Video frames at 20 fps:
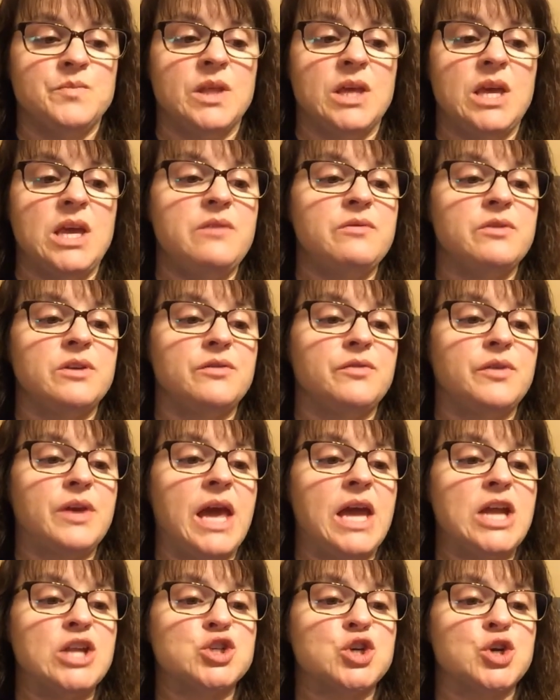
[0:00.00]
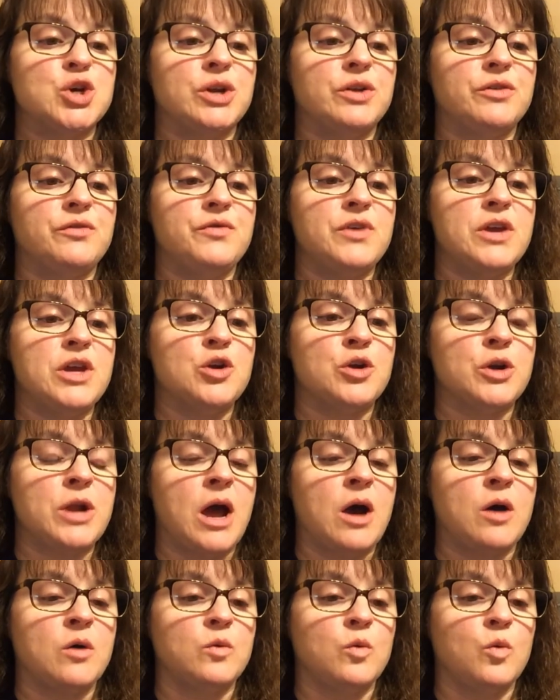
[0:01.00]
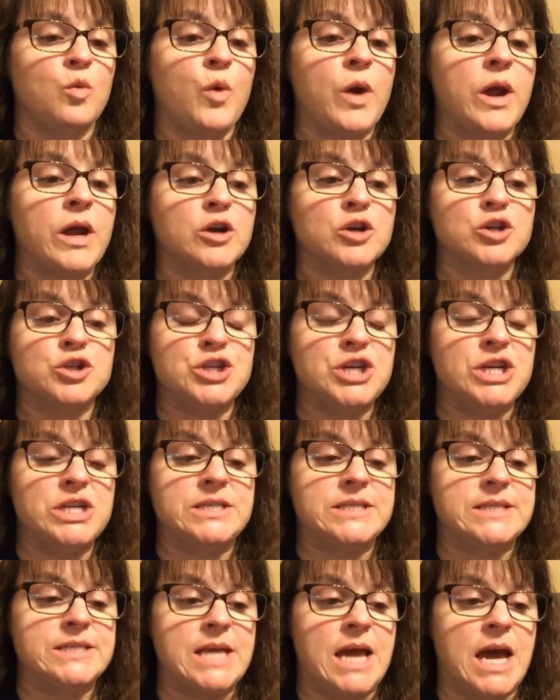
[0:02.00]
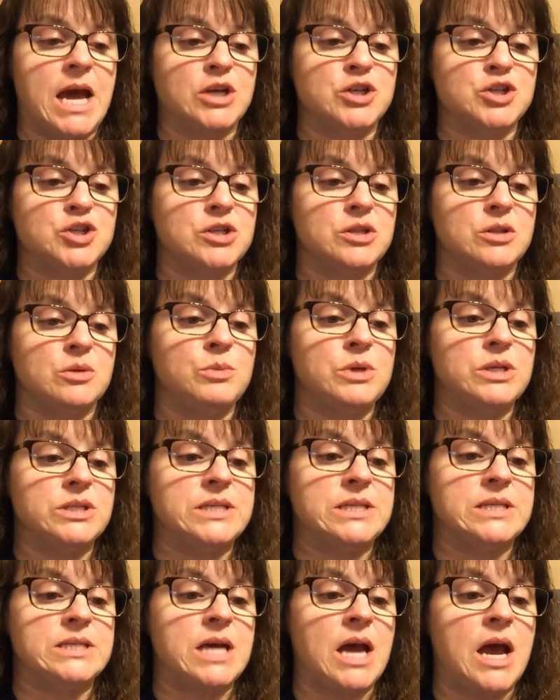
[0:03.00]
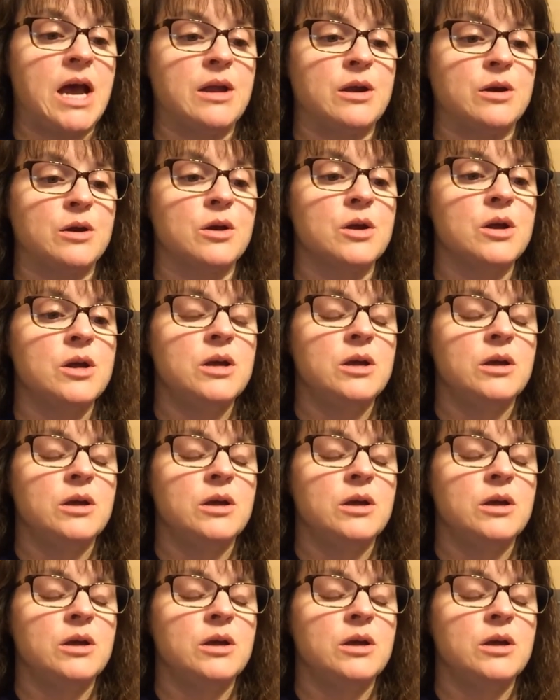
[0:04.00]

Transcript: Even if Gage could have figured out where she'd stashed the missing tire,